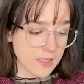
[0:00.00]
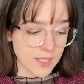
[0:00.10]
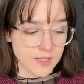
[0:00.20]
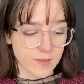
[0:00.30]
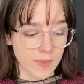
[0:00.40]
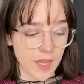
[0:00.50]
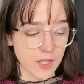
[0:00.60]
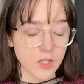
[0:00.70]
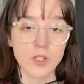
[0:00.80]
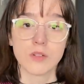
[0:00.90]
tells him
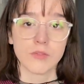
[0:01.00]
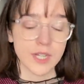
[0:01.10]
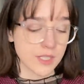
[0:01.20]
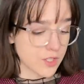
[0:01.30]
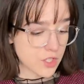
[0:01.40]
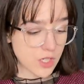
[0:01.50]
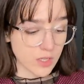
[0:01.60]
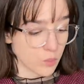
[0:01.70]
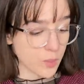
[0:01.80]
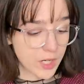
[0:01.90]
that you're rich
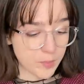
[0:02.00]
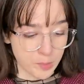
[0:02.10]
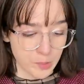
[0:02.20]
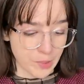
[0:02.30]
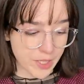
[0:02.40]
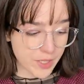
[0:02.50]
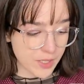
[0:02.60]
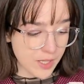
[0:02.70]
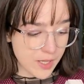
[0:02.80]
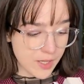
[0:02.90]
and we are poor.
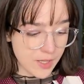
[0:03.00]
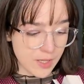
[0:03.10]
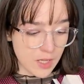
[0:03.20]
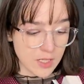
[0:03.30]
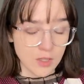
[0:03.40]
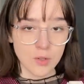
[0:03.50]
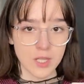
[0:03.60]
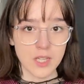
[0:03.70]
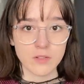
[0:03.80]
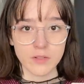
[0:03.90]
And
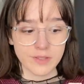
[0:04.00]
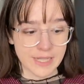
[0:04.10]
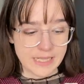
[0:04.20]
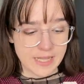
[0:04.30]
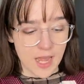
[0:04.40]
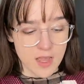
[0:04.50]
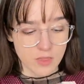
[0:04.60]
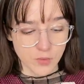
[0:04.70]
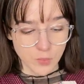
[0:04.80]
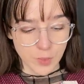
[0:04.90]
Nikolinka reflects that
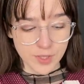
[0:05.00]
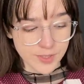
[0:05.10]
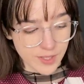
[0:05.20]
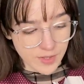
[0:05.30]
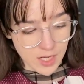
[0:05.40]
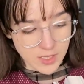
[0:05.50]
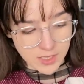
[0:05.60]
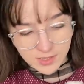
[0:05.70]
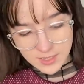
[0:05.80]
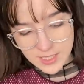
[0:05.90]
those words and the
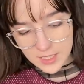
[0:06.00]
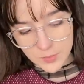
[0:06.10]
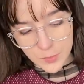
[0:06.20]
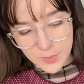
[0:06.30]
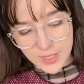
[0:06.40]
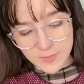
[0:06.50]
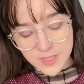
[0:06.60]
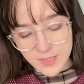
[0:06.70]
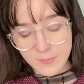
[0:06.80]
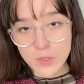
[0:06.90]
ideas connected with them
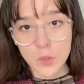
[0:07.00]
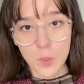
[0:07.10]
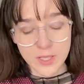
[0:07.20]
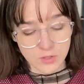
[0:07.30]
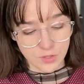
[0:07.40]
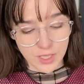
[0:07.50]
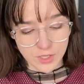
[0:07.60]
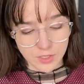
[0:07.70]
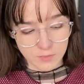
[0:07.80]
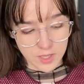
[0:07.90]
seemed quite
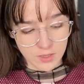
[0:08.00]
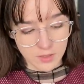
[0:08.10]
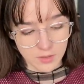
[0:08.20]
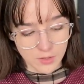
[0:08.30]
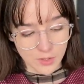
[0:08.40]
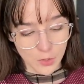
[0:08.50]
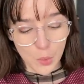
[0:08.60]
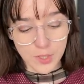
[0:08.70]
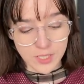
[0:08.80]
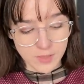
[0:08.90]
strange to me.
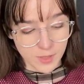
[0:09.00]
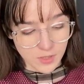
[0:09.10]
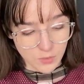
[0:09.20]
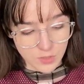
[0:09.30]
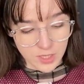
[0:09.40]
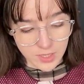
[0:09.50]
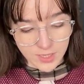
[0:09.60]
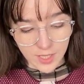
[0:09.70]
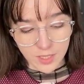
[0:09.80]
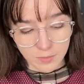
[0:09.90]
According to my notion at the
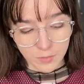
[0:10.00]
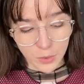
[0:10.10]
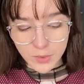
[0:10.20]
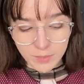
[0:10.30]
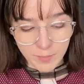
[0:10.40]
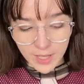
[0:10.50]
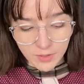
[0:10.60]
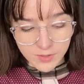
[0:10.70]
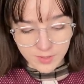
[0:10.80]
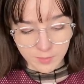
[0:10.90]
time, only
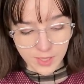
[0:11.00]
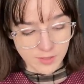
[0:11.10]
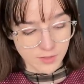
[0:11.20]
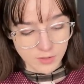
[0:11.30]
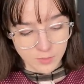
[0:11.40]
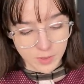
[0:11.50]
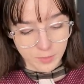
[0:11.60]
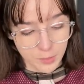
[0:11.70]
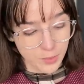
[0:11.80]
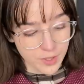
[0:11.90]
beggars and peasants could be
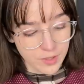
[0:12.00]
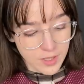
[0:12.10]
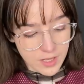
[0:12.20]
poor,